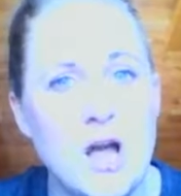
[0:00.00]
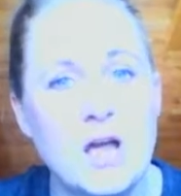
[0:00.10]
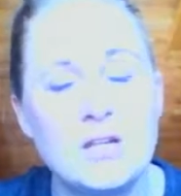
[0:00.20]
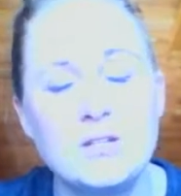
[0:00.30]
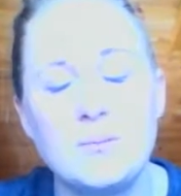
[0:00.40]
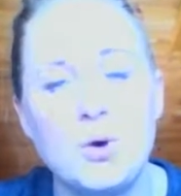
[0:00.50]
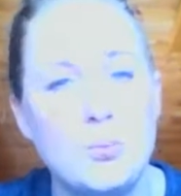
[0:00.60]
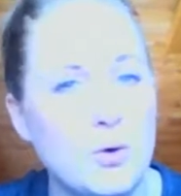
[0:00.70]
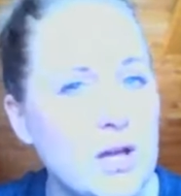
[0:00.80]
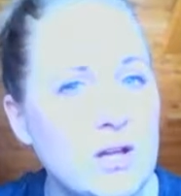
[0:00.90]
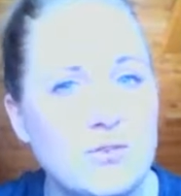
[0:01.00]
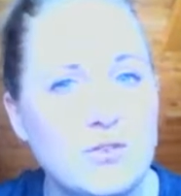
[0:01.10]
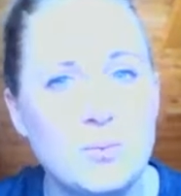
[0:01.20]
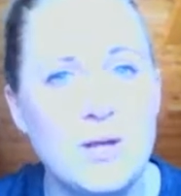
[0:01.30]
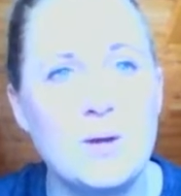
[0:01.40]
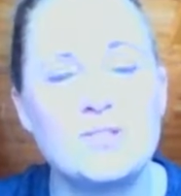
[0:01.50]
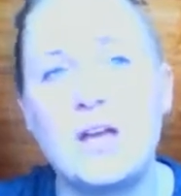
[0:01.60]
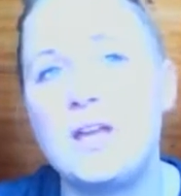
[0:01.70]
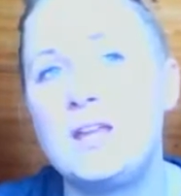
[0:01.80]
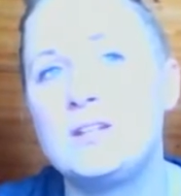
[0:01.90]
not appropriate to be
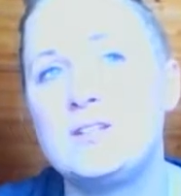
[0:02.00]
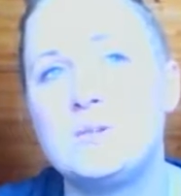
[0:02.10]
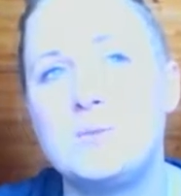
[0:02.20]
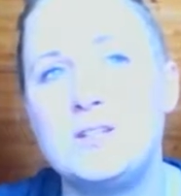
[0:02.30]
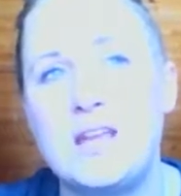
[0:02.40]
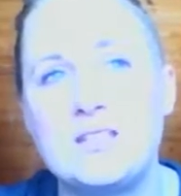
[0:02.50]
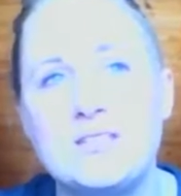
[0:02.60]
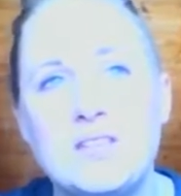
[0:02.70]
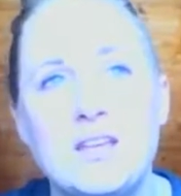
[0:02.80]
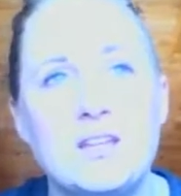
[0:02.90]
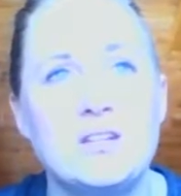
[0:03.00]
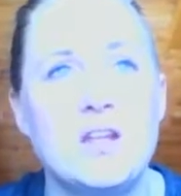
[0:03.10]
outside and to be dancing